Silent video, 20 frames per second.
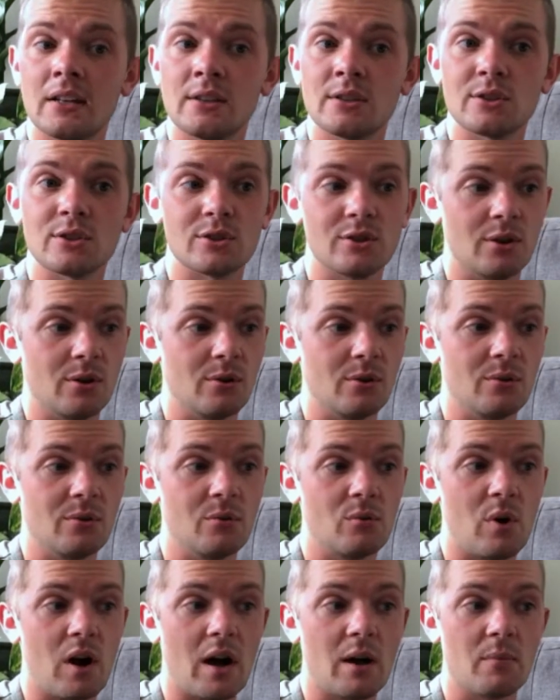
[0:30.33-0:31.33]

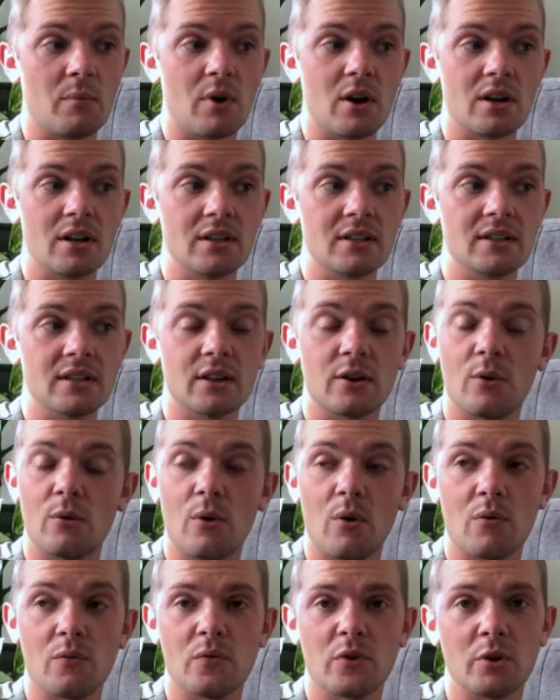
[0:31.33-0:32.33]
So I wanted to go
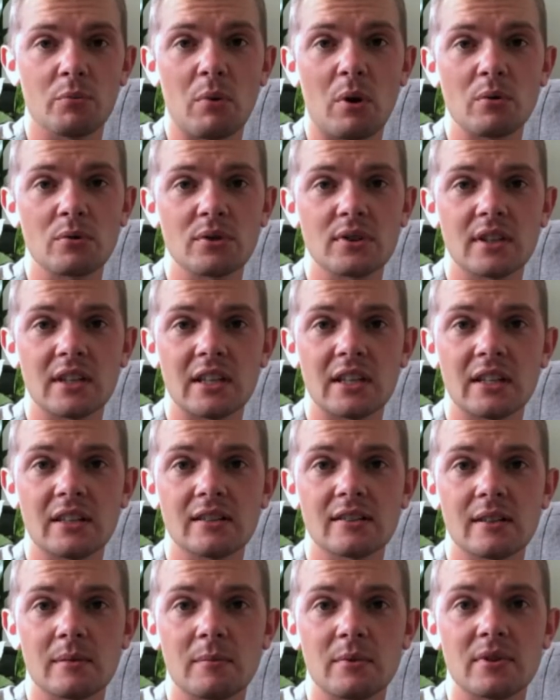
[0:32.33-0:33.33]
over mostly
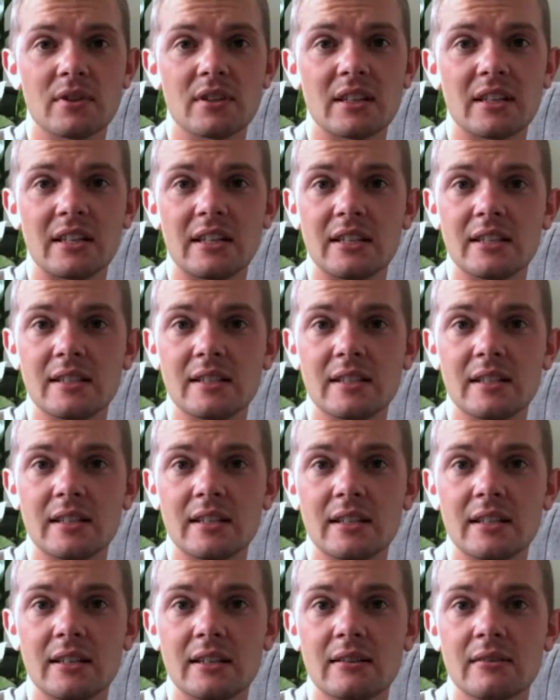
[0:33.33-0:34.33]
some of the
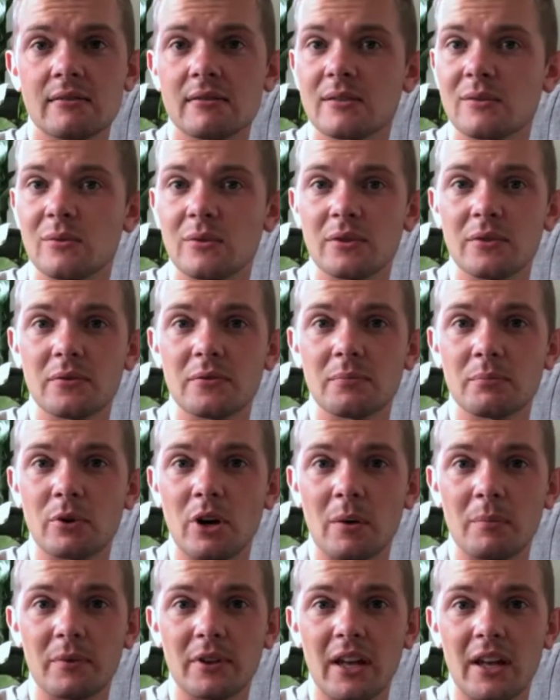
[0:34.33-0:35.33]
easy sort of
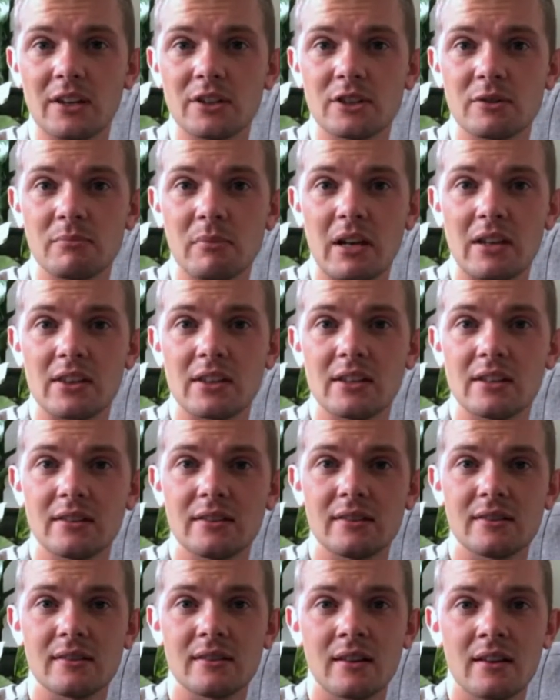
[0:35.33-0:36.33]
propagation
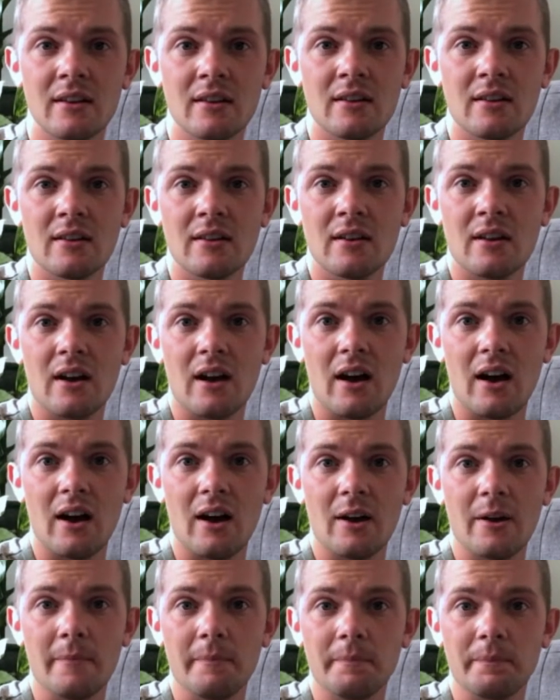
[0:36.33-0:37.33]
methods,
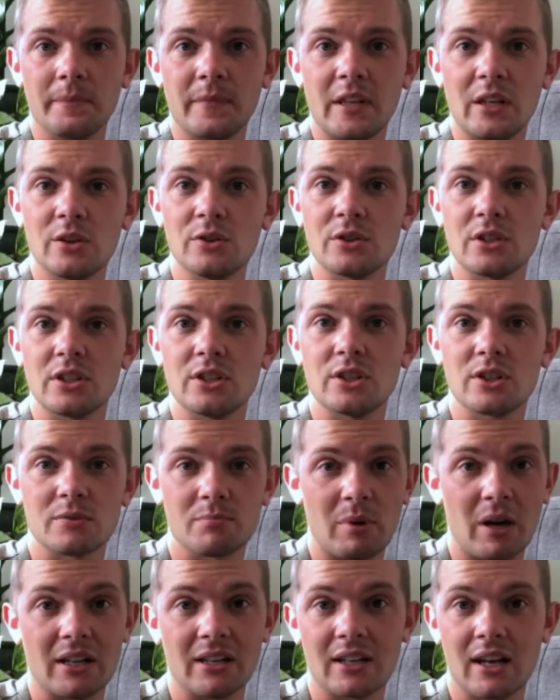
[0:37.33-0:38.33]
usually just
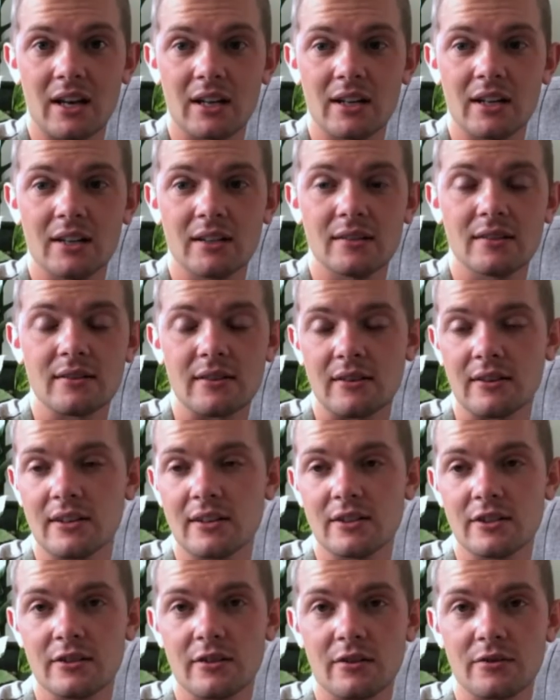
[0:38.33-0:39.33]
by cuttings. There
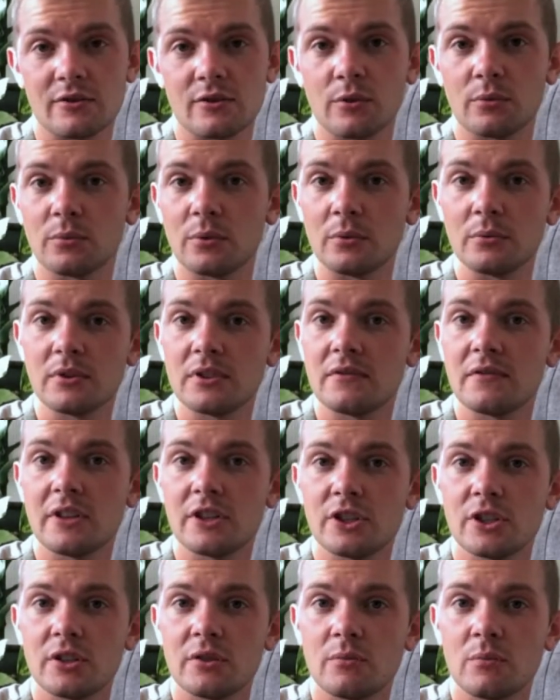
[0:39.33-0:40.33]
is also root
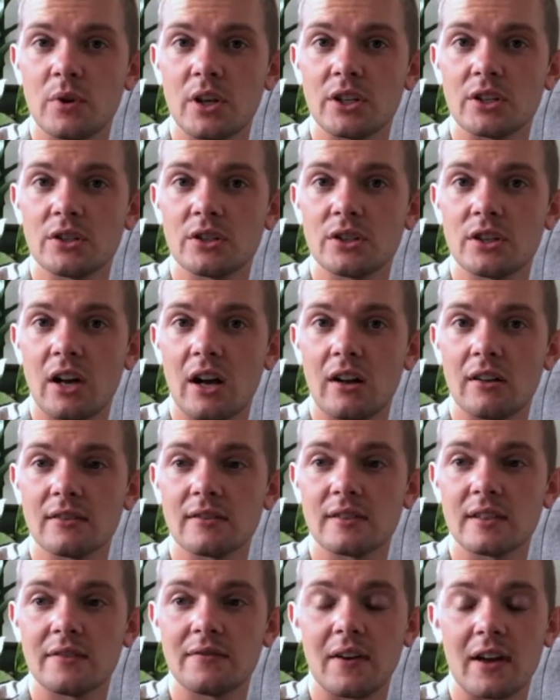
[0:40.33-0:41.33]
division, which I'll
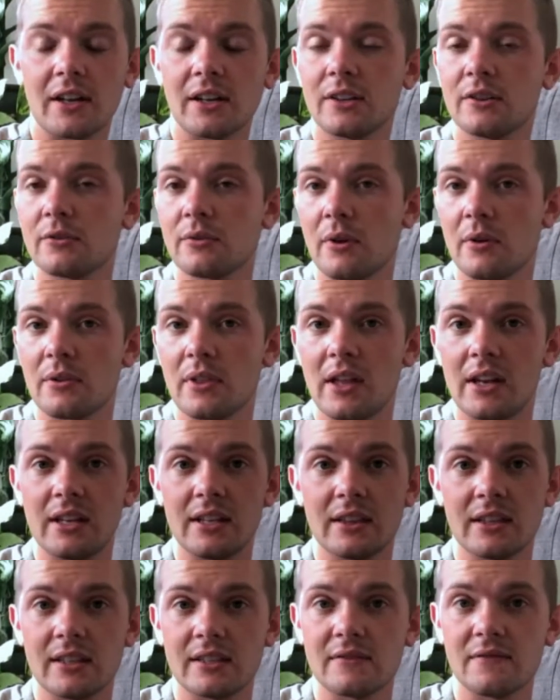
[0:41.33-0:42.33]
see if I can throw that
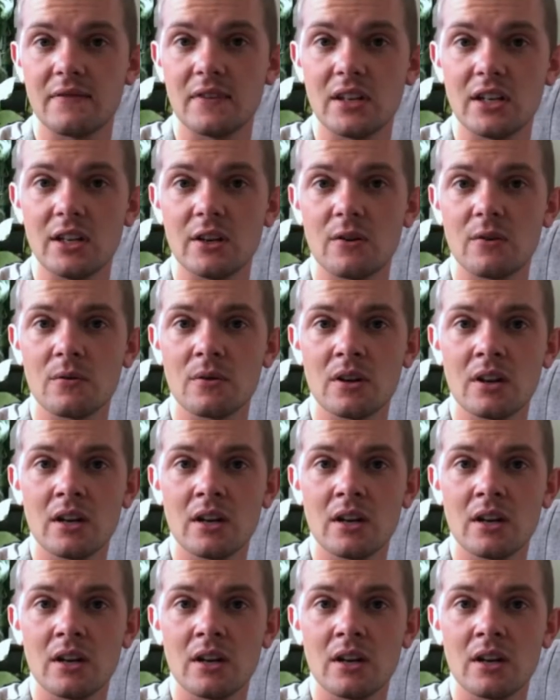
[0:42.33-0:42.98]
in this video.